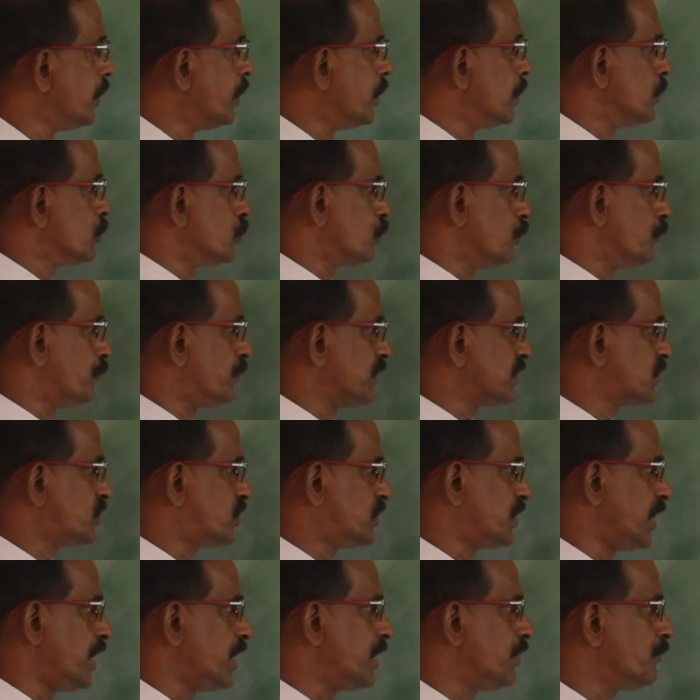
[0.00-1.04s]
So, first
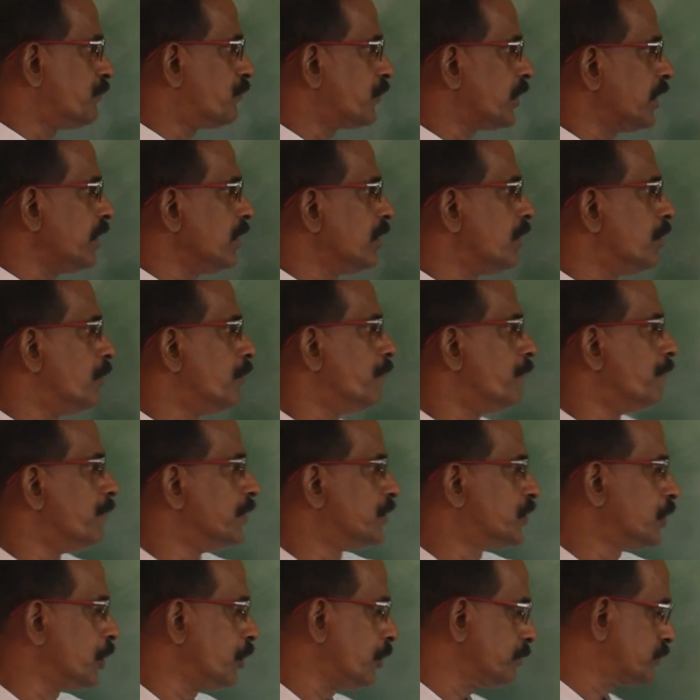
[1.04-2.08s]
chaining free,
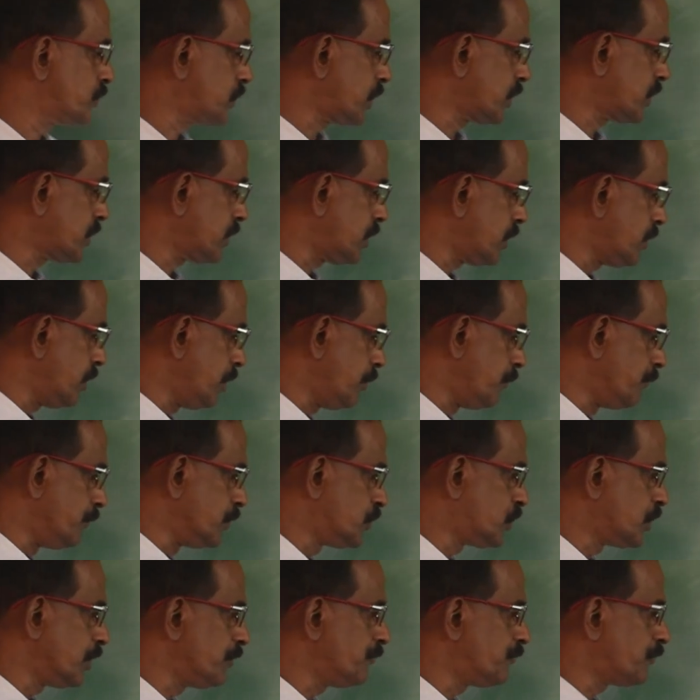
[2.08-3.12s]
vision obstructed,
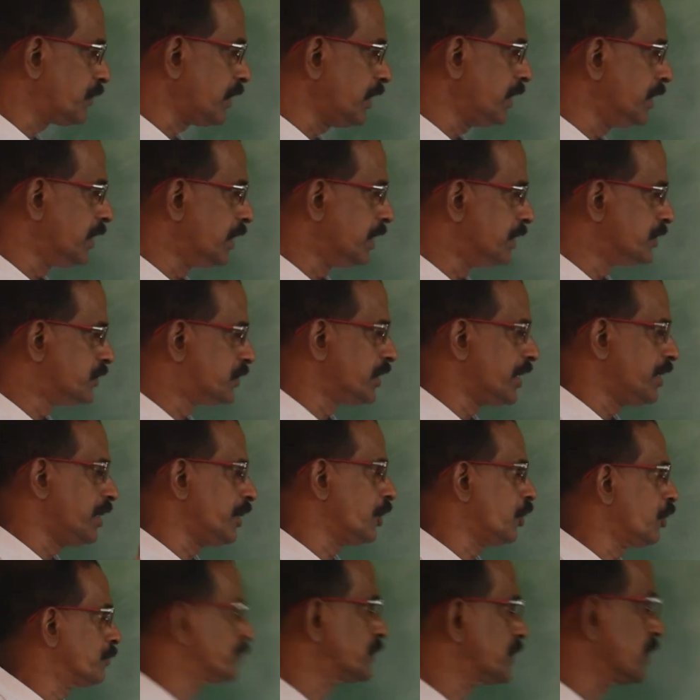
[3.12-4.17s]
vision free, chaining
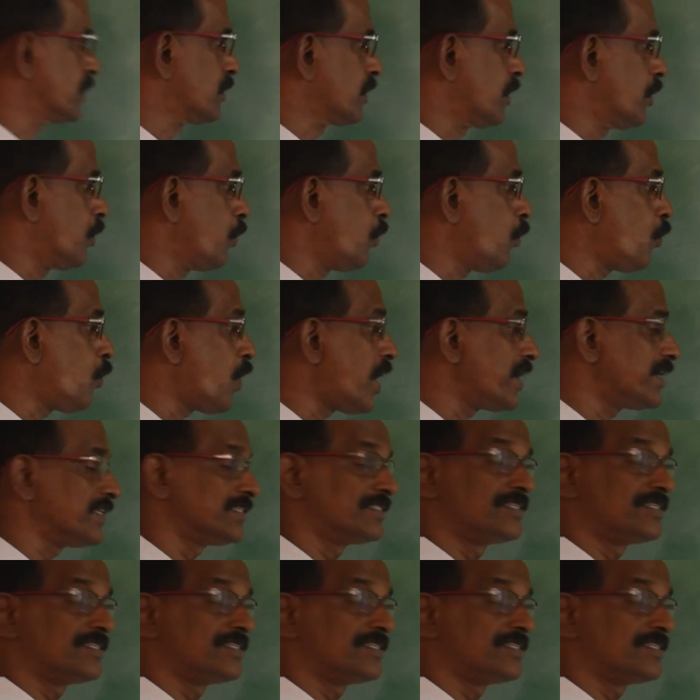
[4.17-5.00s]
obstructed. What is